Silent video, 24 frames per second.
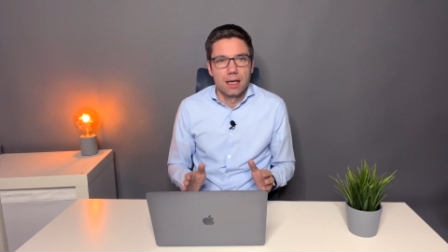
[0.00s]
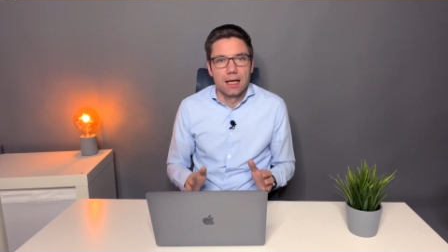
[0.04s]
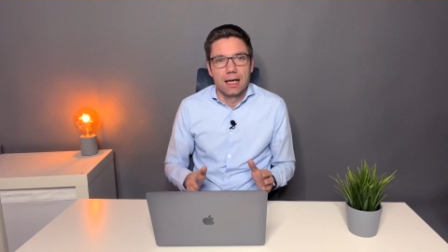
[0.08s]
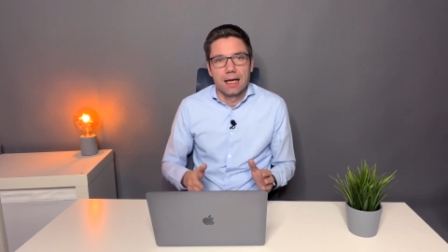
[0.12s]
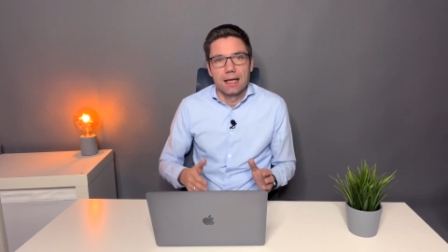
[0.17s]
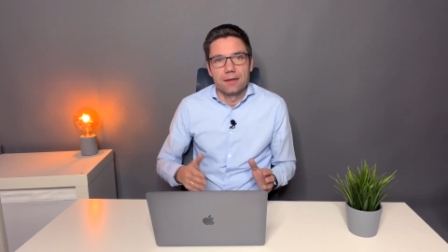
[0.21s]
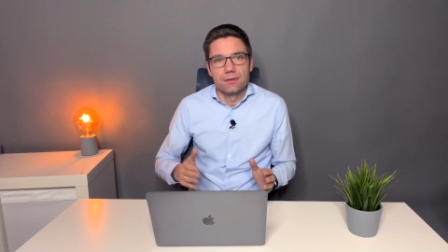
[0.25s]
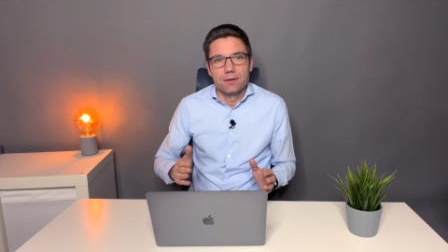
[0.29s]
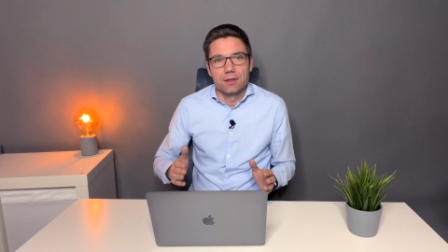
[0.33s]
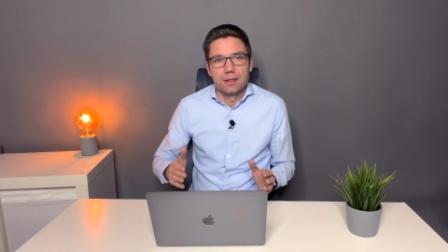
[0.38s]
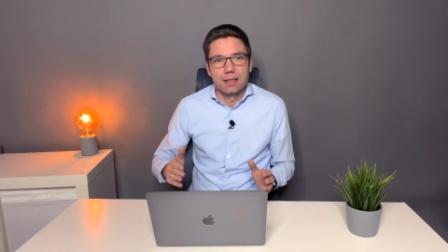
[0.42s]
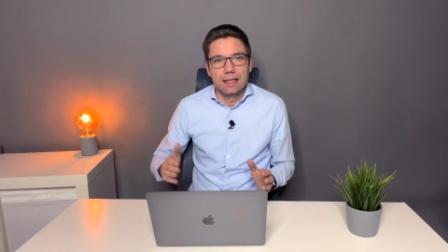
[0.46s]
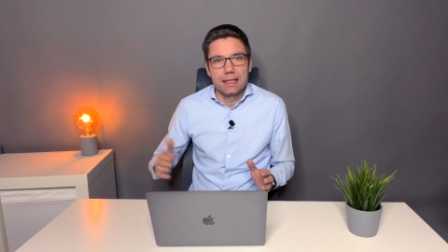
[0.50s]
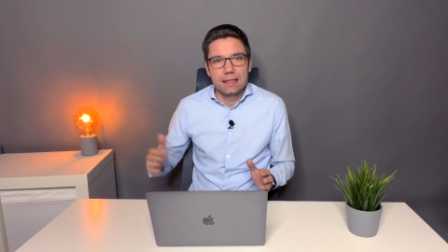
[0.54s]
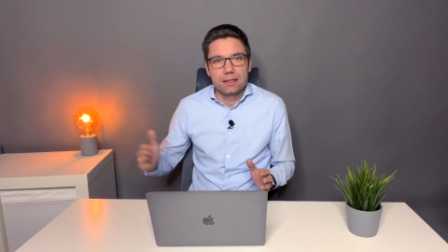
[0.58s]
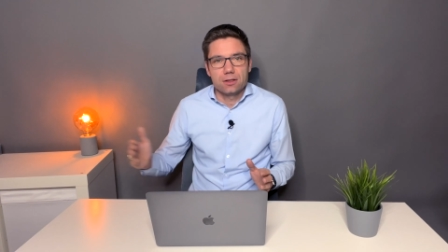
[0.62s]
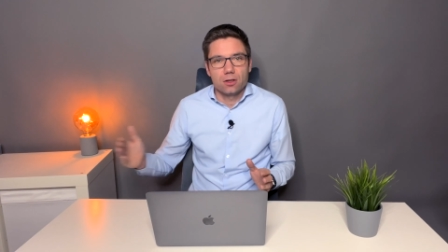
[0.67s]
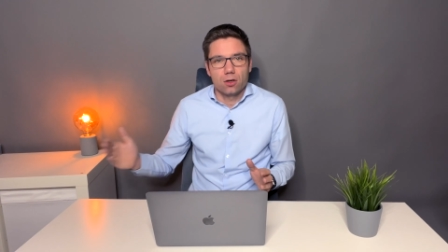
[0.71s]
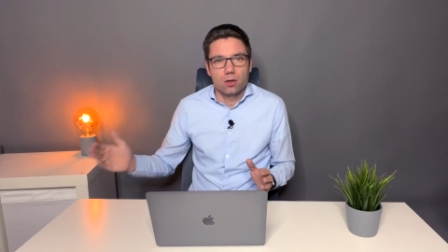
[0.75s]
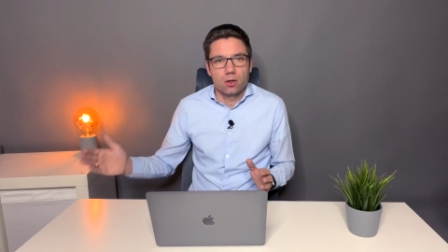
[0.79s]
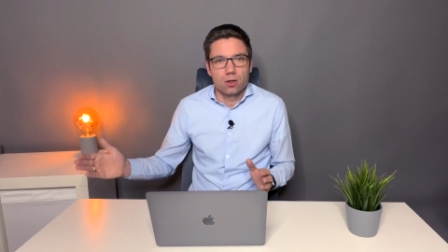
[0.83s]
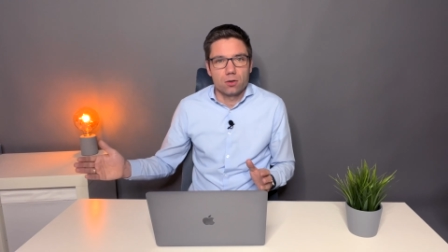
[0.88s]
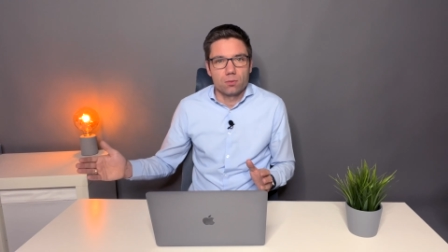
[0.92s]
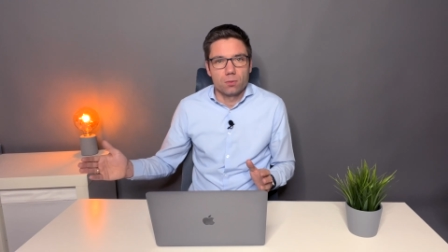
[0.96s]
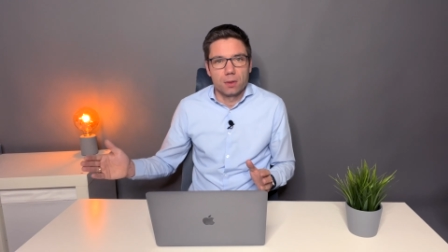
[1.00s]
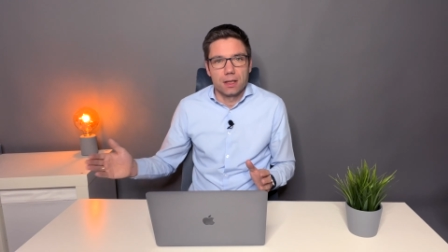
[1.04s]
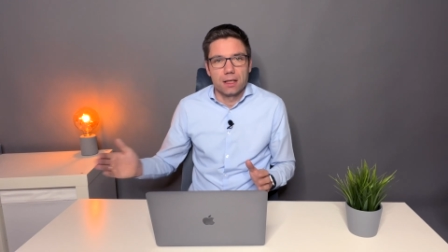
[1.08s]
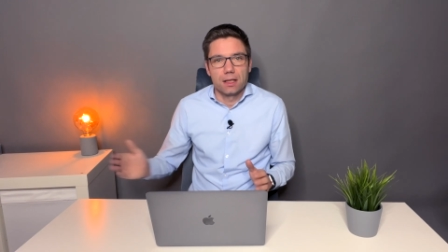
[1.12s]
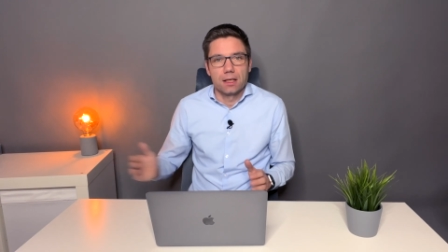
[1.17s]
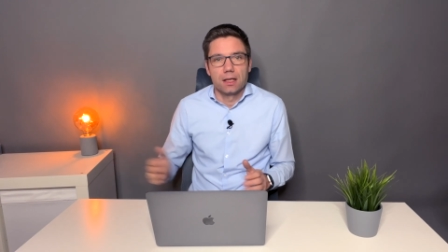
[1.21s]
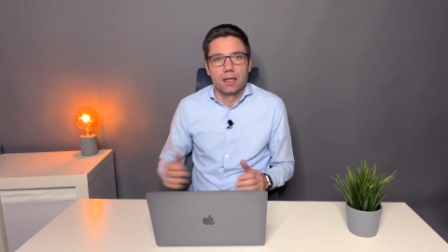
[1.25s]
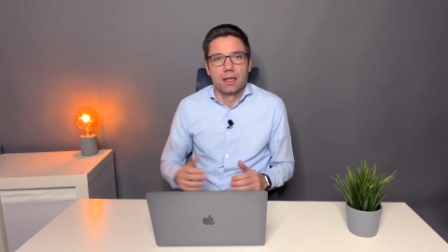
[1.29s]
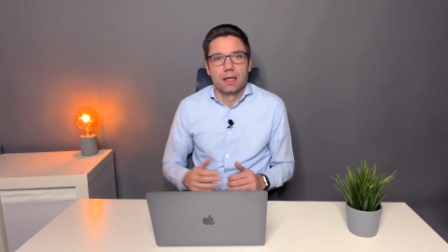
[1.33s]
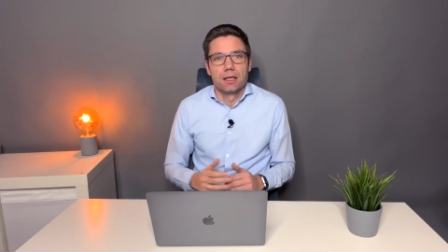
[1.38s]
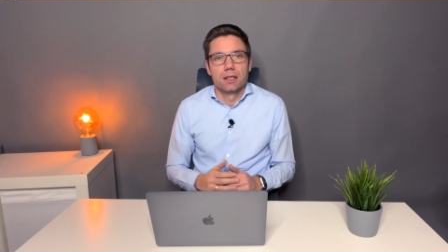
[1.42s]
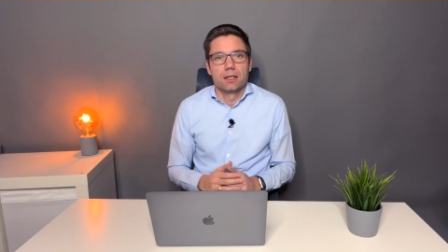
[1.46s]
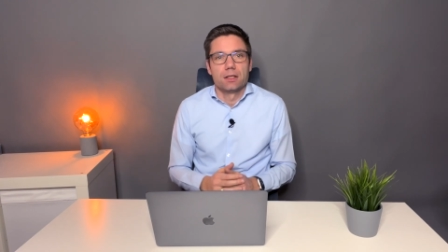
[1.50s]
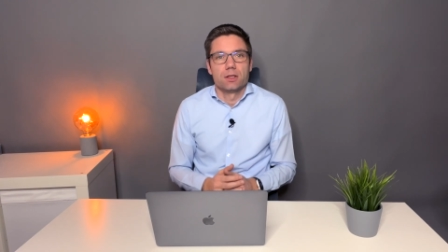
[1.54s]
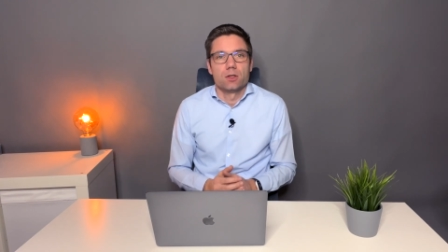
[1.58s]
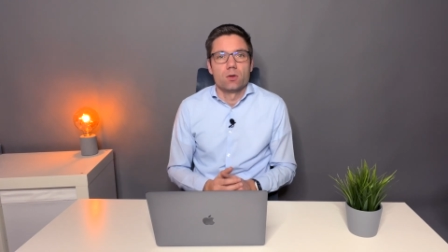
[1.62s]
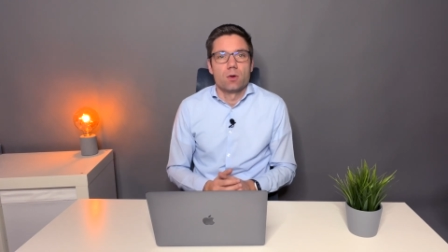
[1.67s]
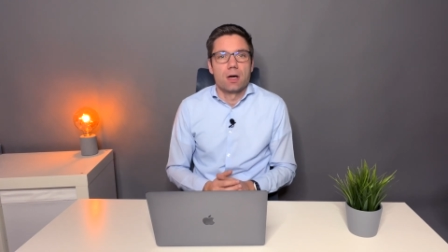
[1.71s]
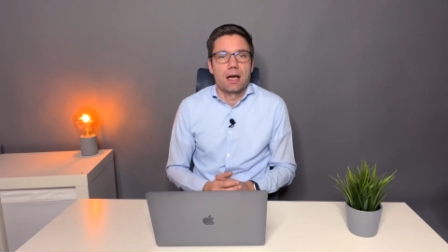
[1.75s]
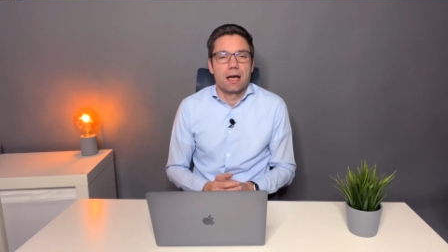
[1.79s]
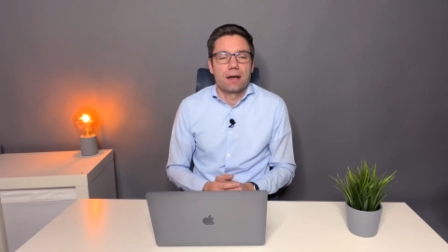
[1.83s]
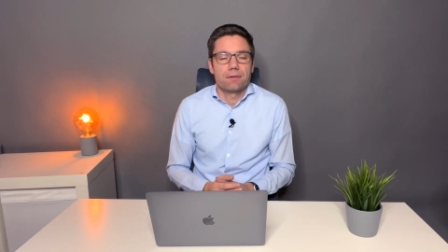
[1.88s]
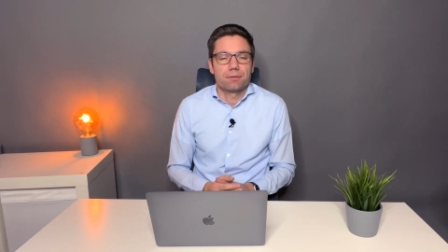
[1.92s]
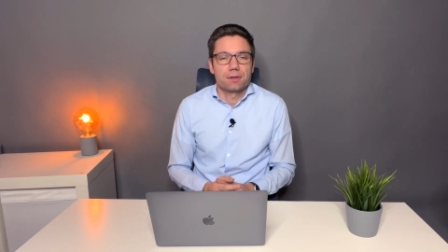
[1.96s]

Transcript: And then later on, when you have